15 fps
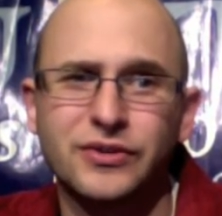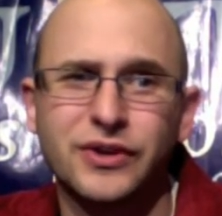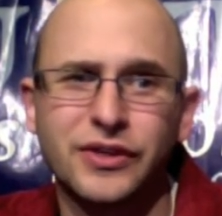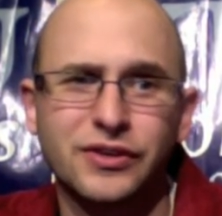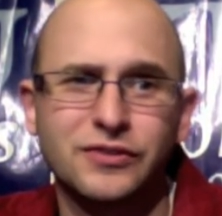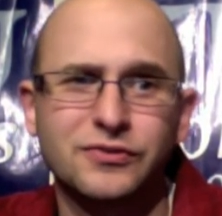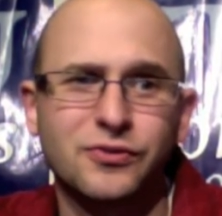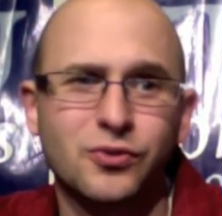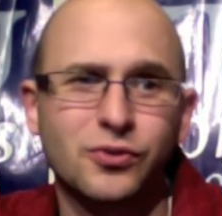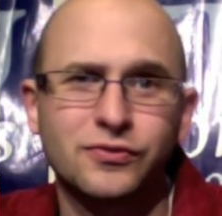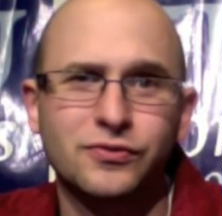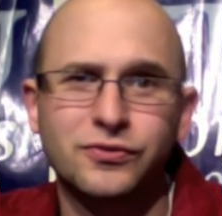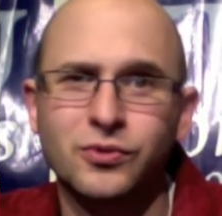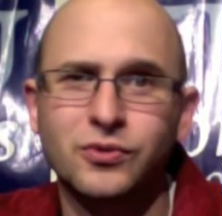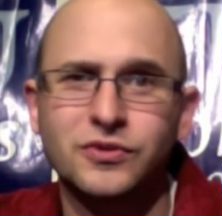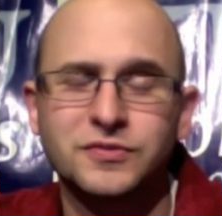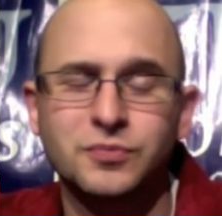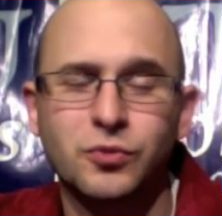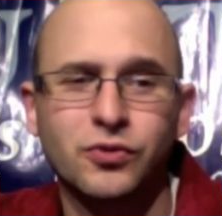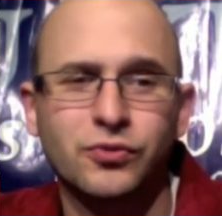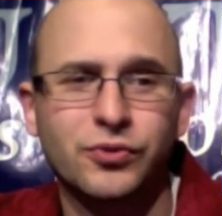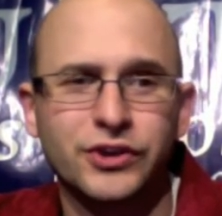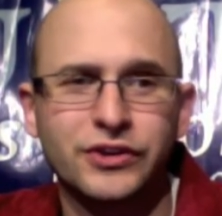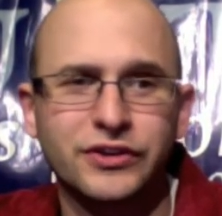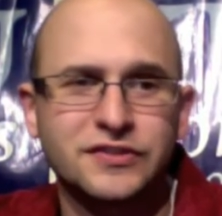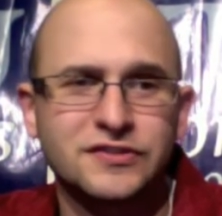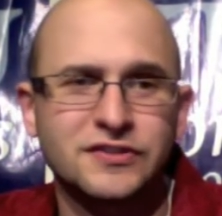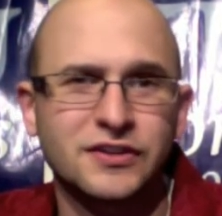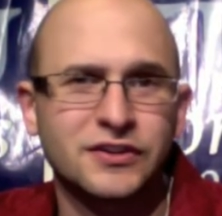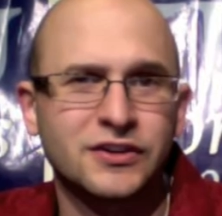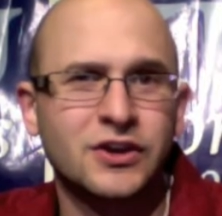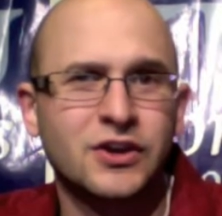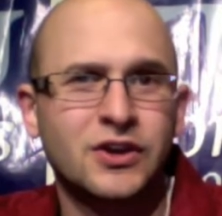I think 4-4 is more realistic